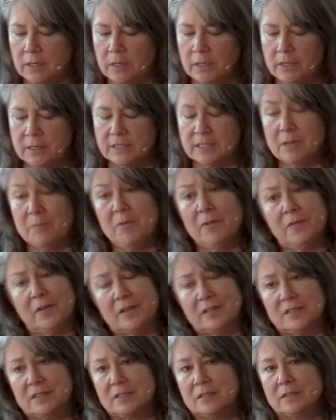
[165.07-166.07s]
Some of
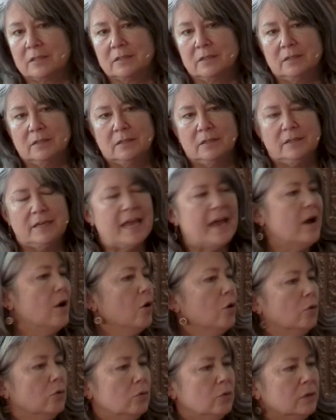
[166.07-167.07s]
us
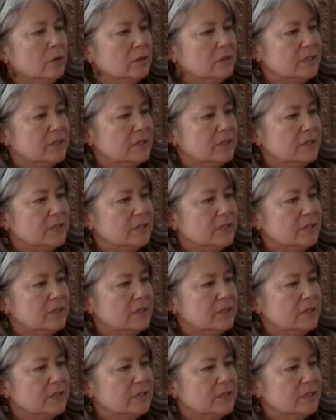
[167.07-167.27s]
now